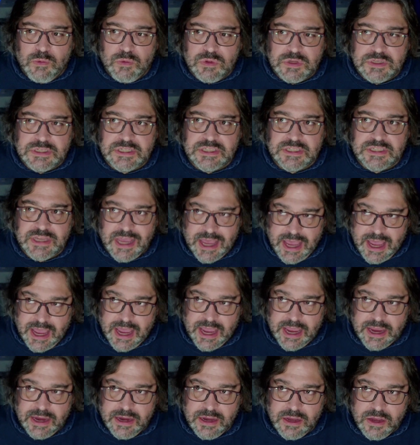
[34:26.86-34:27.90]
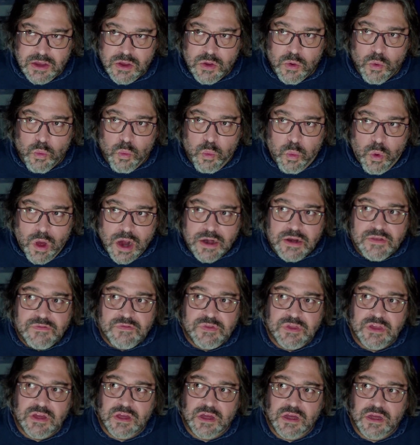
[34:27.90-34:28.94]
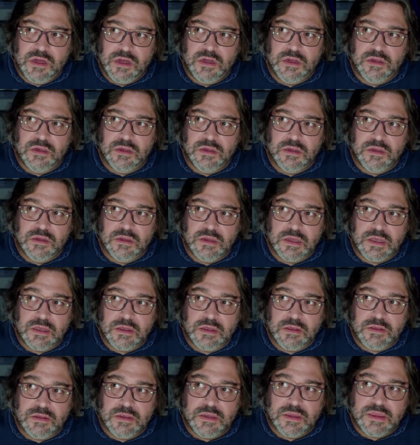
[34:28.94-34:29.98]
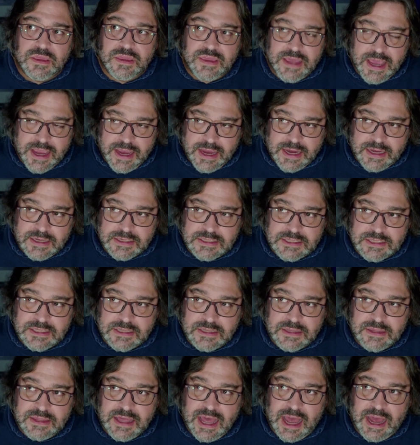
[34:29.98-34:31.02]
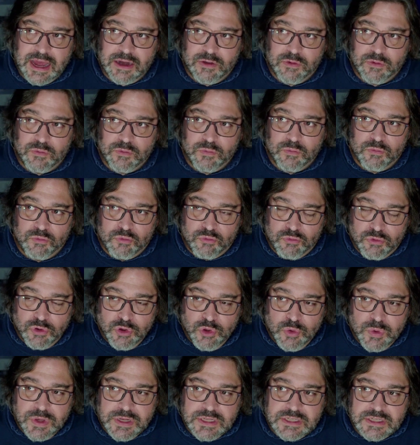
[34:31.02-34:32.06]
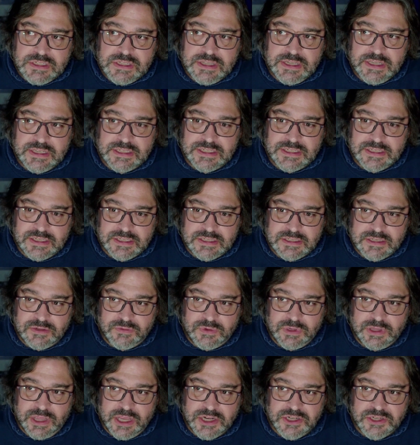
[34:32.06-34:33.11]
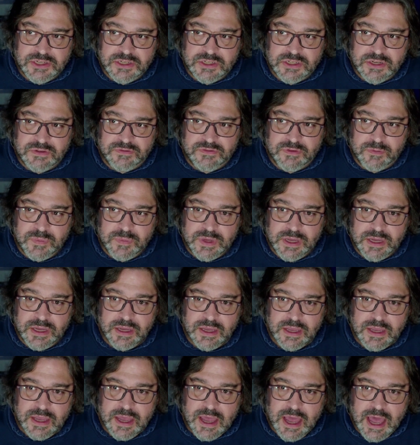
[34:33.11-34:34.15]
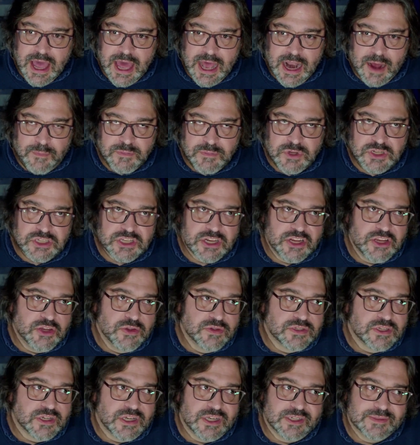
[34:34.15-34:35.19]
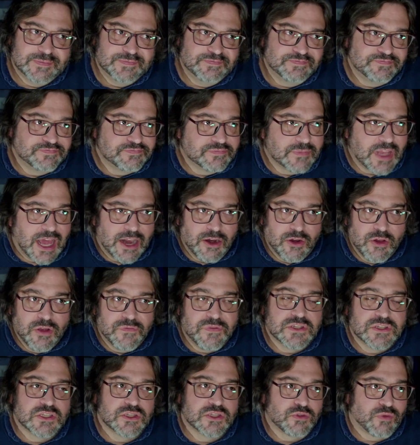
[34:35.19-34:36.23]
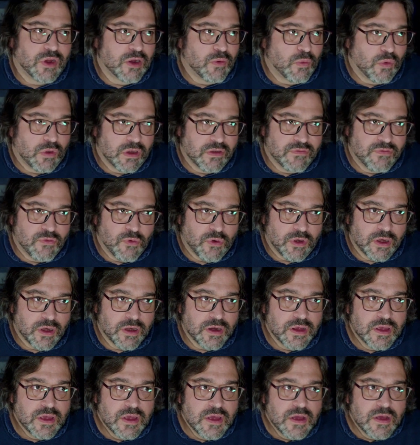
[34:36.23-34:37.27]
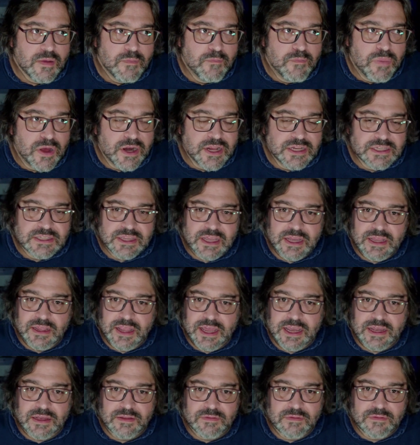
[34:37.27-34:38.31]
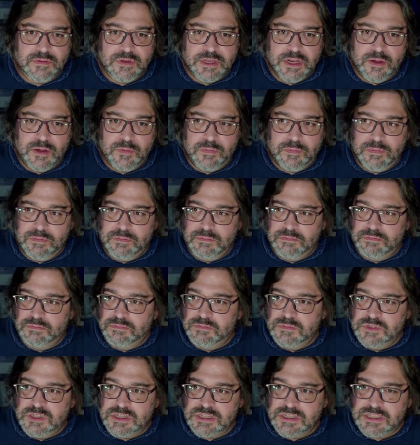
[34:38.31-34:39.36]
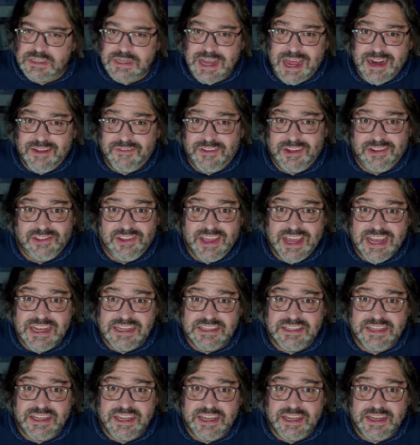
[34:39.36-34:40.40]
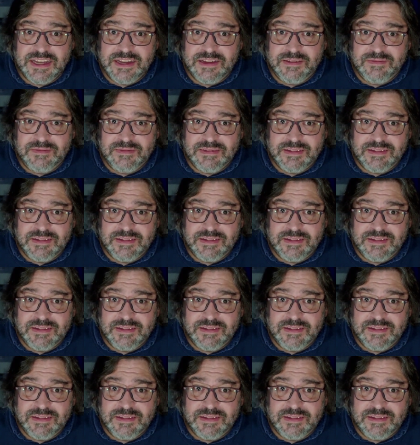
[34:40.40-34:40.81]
will say one of the things that ruins the assistant relationship for me, and I'm just going to use I don't know if this is the right word for it, but is they like, just kind of a lazy,